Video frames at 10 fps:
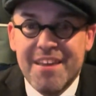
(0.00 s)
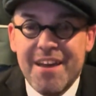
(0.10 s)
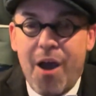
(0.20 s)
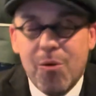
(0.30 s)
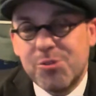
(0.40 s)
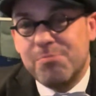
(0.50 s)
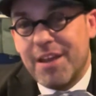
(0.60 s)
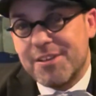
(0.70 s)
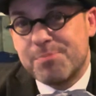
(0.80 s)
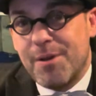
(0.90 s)
Ultimately,
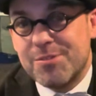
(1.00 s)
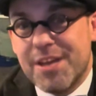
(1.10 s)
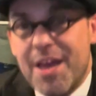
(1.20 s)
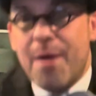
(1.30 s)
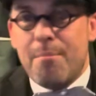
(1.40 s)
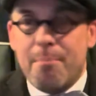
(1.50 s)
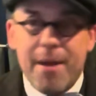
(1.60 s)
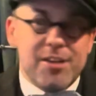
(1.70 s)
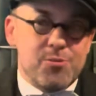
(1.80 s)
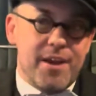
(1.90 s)
I suppose,
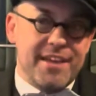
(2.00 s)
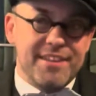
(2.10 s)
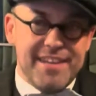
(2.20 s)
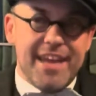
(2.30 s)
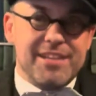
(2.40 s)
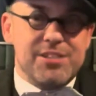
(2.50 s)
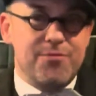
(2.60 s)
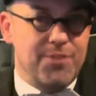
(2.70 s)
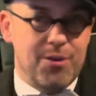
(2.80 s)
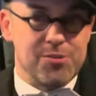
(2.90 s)
perpetuating the negative
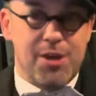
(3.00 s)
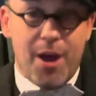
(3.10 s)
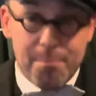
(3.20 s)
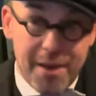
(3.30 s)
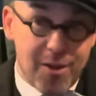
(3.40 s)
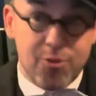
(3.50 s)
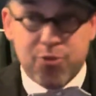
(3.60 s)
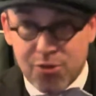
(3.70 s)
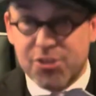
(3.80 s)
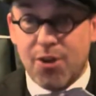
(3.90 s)
views about
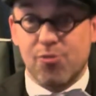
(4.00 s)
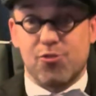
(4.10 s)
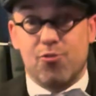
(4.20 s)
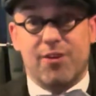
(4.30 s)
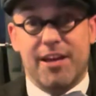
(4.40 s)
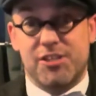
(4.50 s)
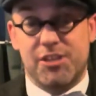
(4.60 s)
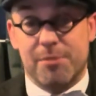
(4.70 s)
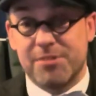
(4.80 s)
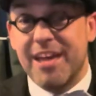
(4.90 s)
cross-cultural
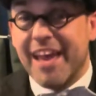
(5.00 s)
relationships